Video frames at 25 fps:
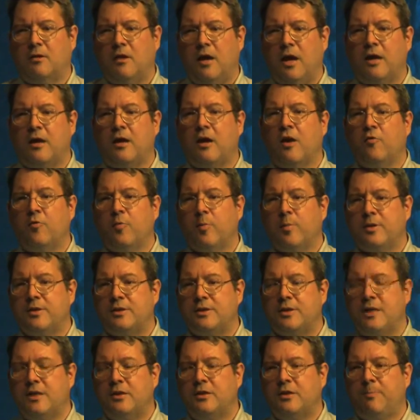and
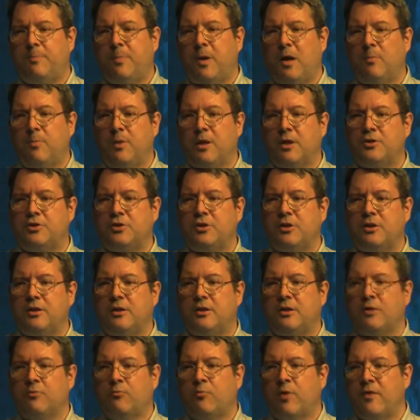governments need to publish
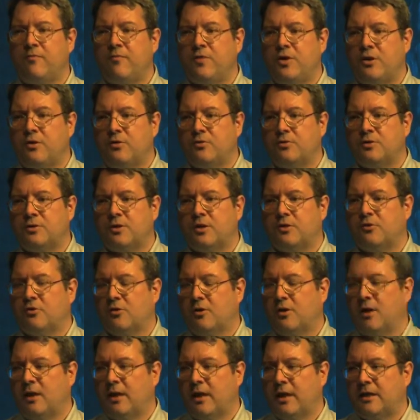the revenues that they're
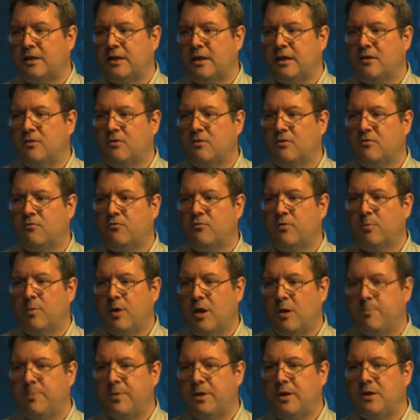collecting from
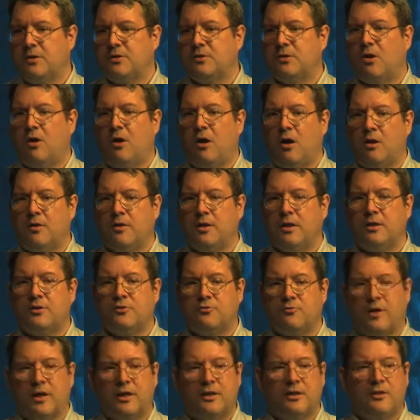companies on the
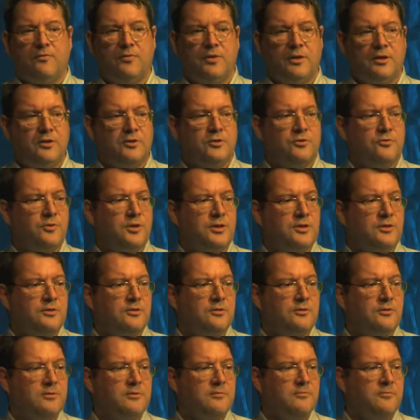extractive industries,
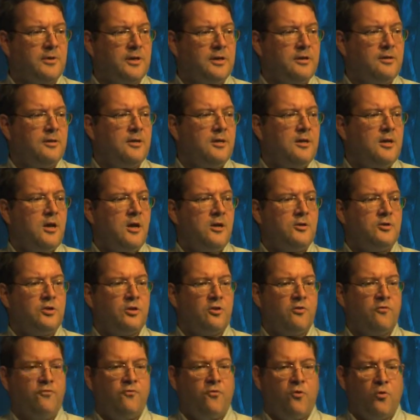right? So
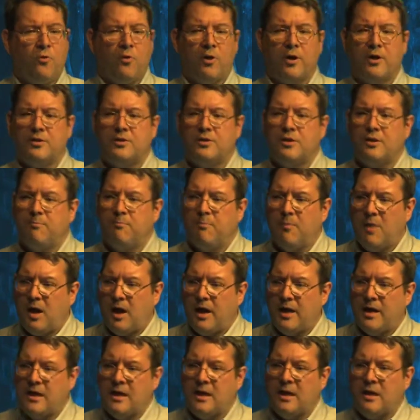the forest,
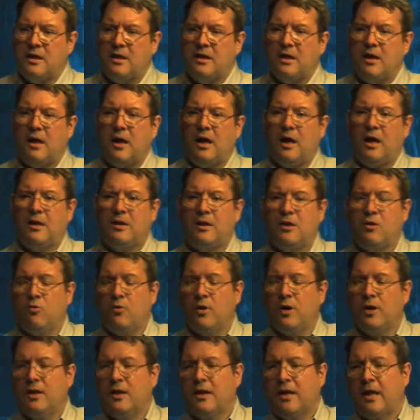mining, and the
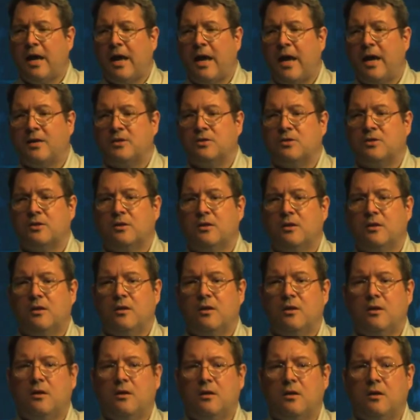oil and gas
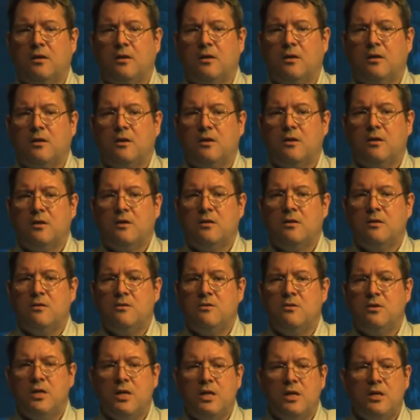
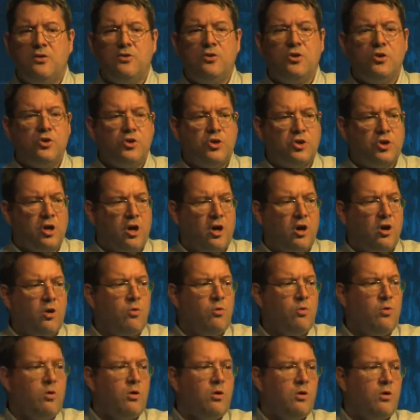need to
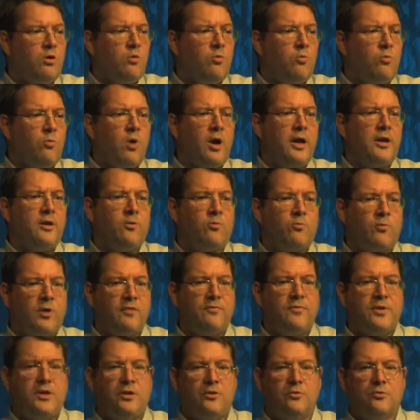show what
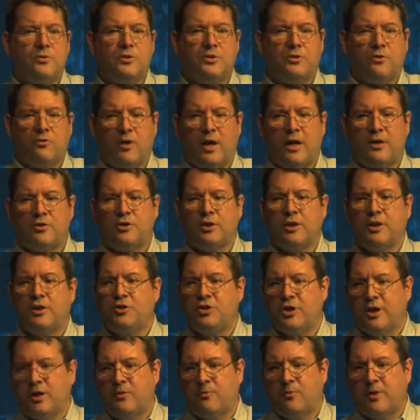revenues they're actually
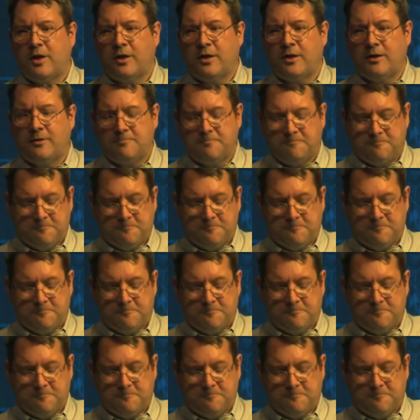generating.